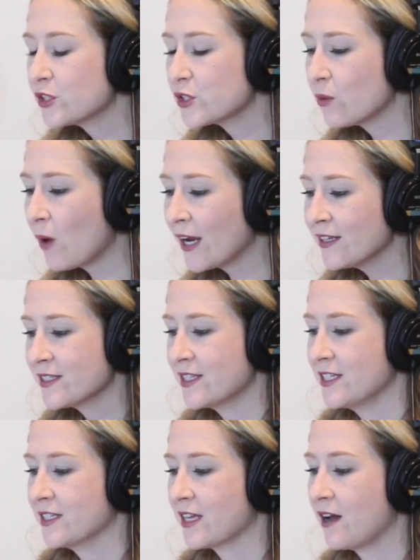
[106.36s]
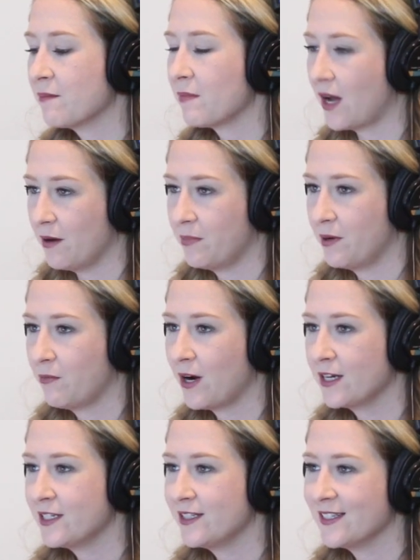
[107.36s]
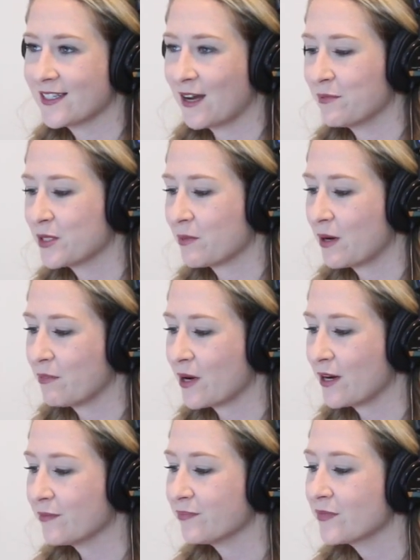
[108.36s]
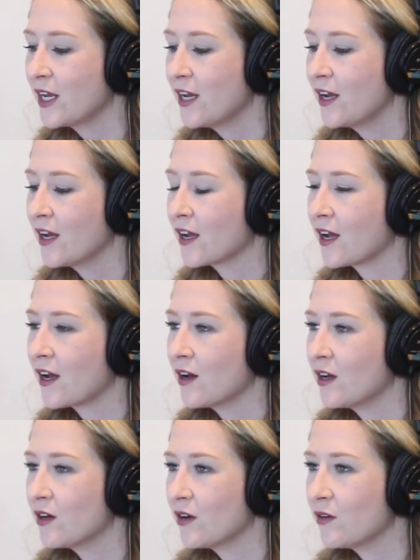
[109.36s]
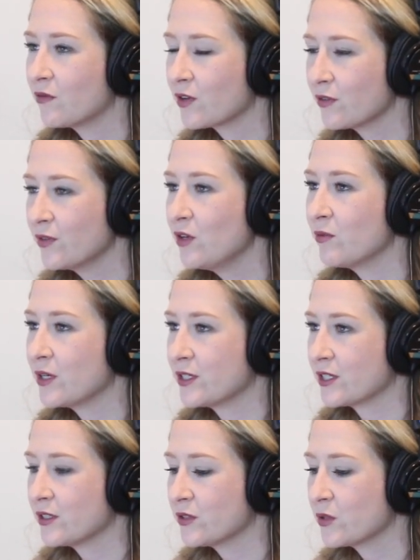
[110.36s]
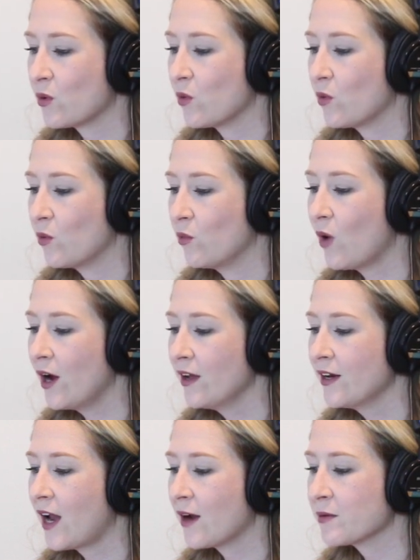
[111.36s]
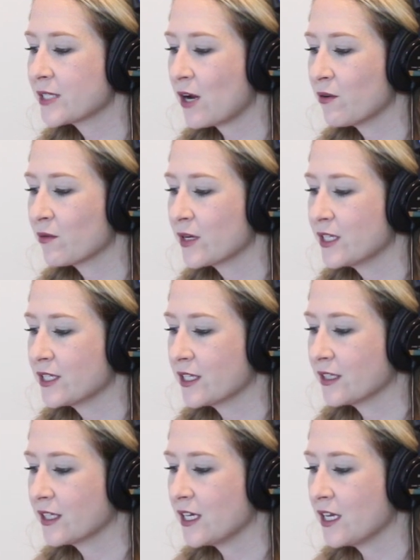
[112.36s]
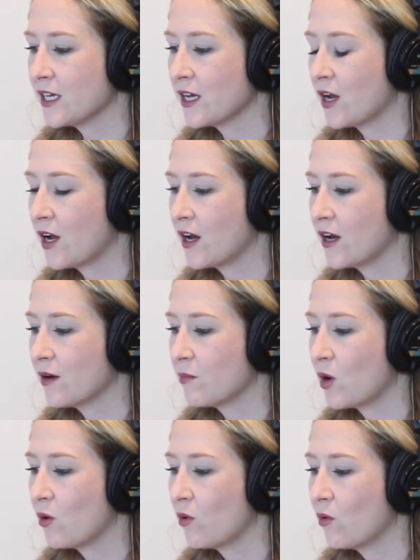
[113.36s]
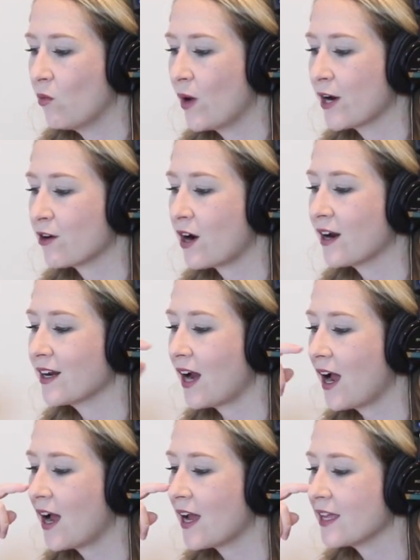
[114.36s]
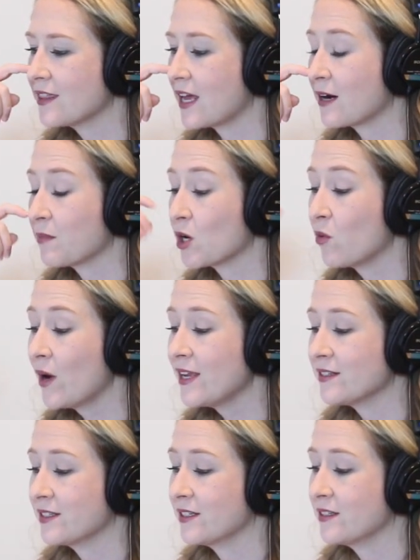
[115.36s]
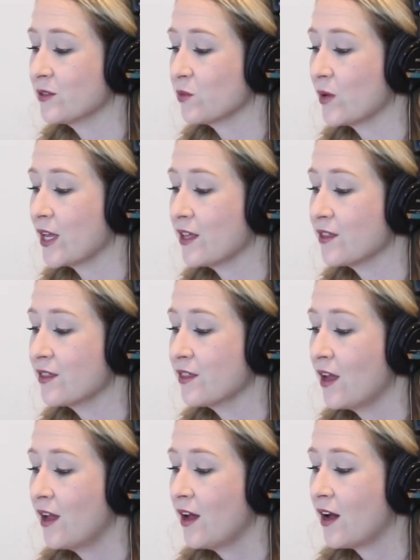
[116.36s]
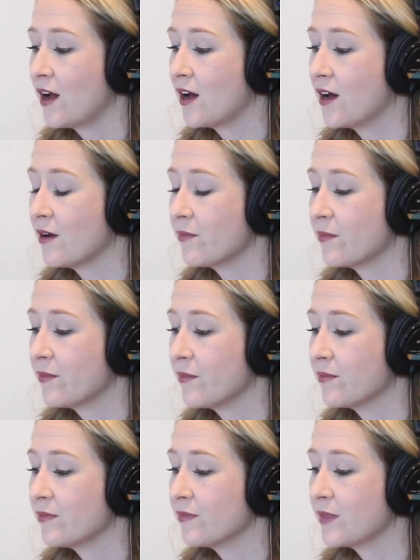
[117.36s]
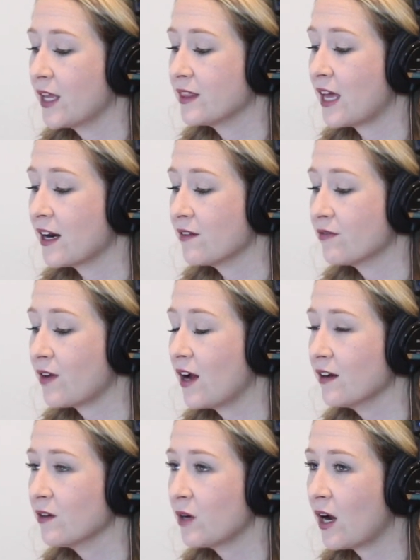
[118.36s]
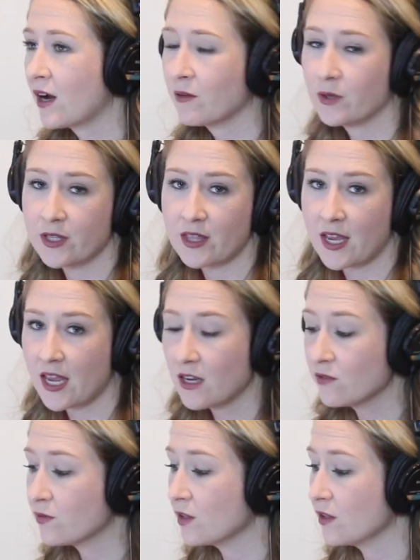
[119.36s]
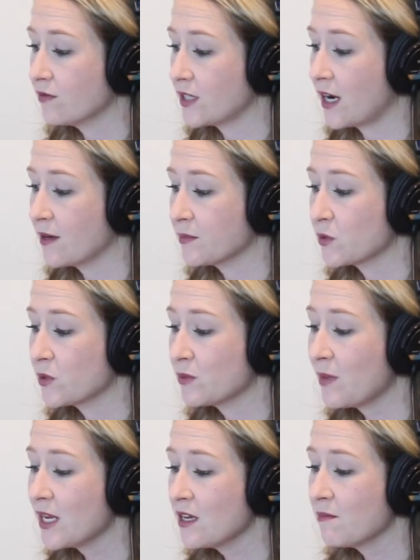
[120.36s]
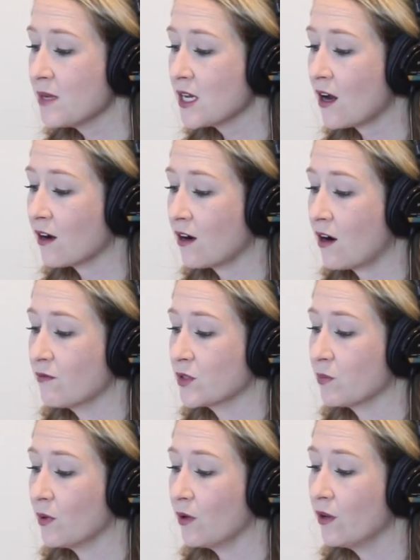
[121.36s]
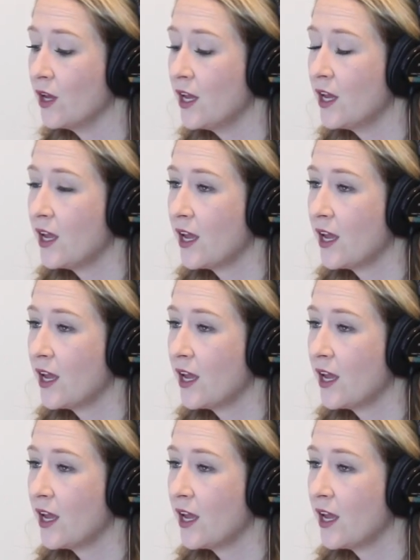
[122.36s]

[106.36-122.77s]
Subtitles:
So why has this come up? Why did this come to my brain? For a few reasons. One, I was out recently where a guy that I'm acquaintances with and that I've hung out with a handful of times was making me uncomfortable,